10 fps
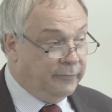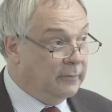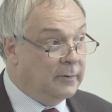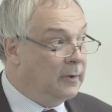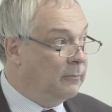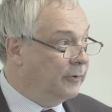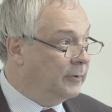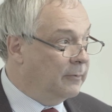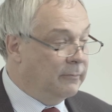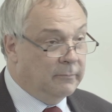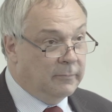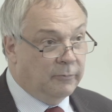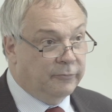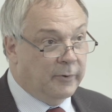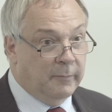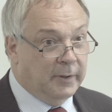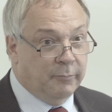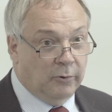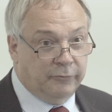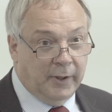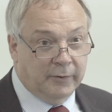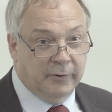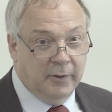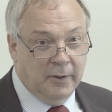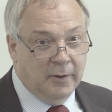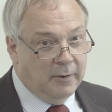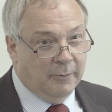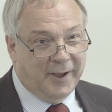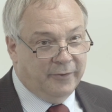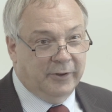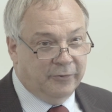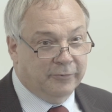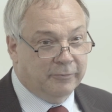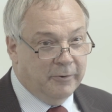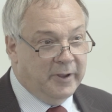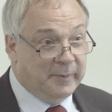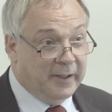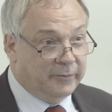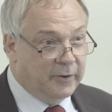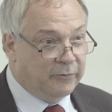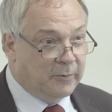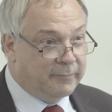He said, No, it, was only a, it wasn't a very big project. Well, that is extremely unusual.